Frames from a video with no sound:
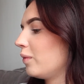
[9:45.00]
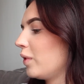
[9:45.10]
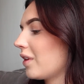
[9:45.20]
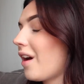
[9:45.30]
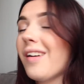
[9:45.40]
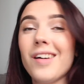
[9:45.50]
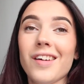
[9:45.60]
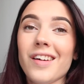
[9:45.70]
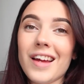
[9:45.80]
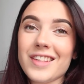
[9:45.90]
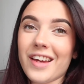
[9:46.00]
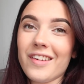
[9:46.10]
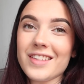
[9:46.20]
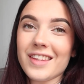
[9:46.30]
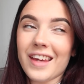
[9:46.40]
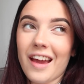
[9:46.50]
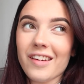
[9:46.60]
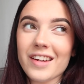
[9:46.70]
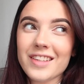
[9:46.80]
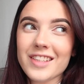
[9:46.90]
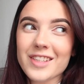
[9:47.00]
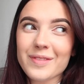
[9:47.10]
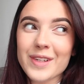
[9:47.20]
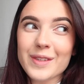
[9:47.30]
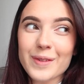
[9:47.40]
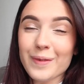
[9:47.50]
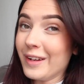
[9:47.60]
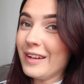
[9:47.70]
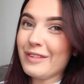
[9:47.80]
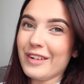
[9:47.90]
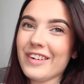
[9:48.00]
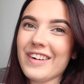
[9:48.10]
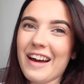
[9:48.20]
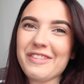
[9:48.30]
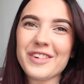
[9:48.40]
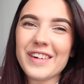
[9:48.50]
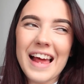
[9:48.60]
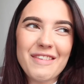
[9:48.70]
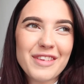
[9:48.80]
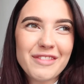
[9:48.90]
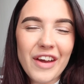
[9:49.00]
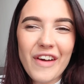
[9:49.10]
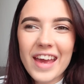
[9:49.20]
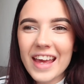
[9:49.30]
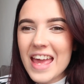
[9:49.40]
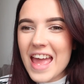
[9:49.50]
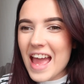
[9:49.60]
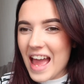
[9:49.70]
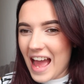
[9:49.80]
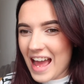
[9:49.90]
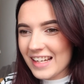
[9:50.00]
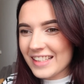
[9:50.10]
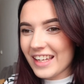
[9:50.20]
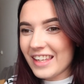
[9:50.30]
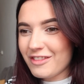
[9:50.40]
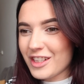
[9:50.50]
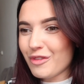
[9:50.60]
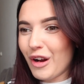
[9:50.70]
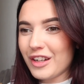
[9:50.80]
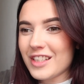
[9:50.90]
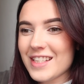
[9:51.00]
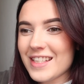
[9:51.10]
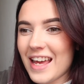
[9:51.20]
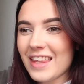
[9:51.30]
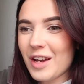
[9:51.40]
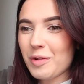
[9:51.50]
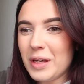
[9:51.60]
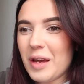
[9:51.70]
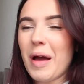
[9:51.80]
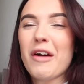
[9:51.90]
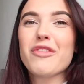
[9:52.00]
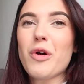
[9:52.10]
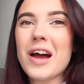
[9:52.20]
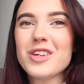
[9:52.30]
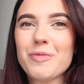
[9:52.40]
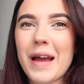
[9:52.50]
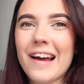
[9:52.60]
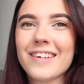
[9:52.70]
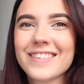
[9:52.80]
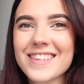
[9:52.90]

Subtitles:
But the car had to go into the garage, which was wonderful, after we left the viewing. And they've just rung to say there'll be about £400.